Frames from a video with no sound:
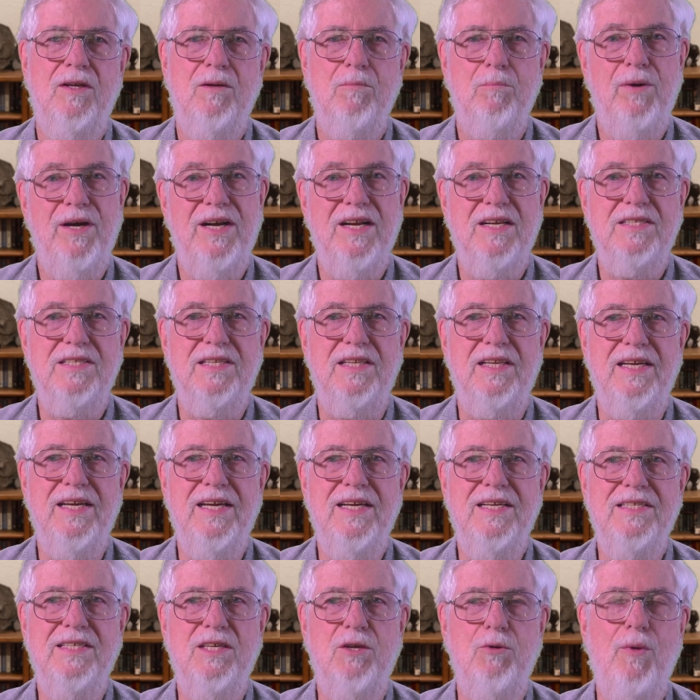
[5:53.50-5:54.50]
But it's the
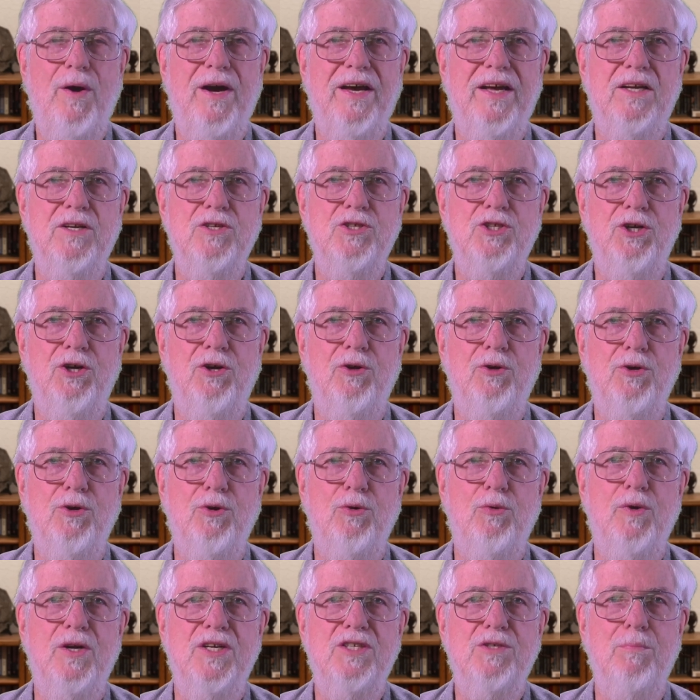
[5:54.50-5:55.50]
easy way to show you
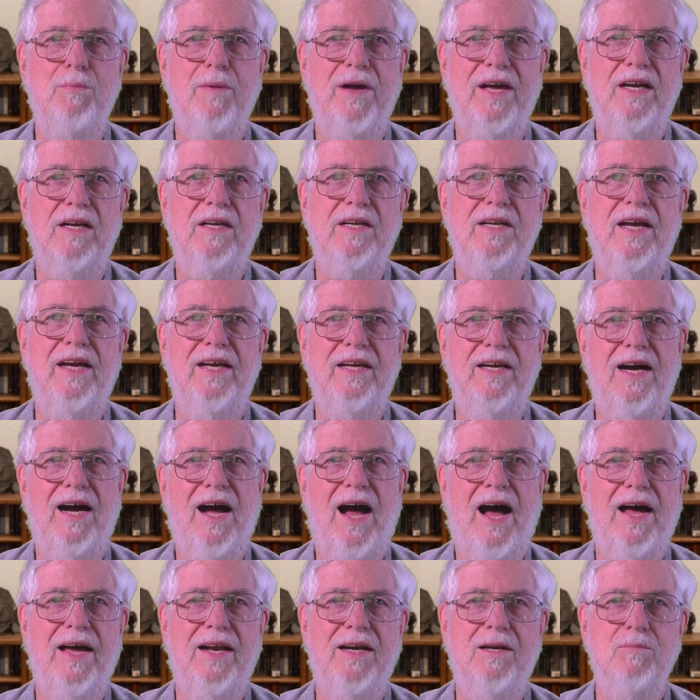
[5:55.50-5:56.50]
which metadata
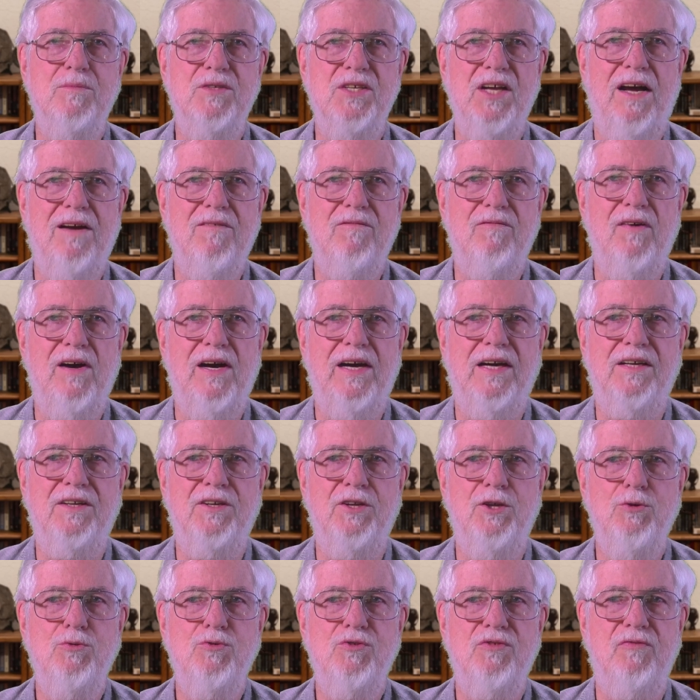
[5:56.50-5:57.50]
items I find
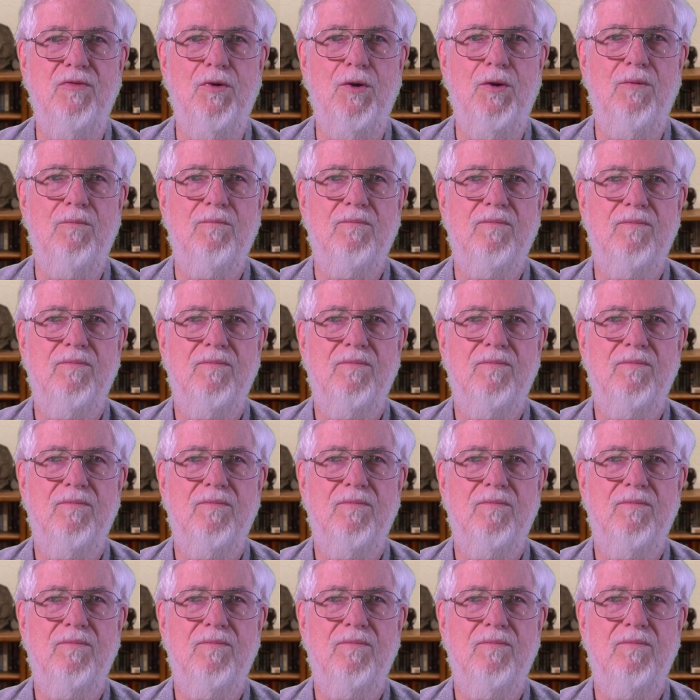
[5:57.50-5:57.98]
useful.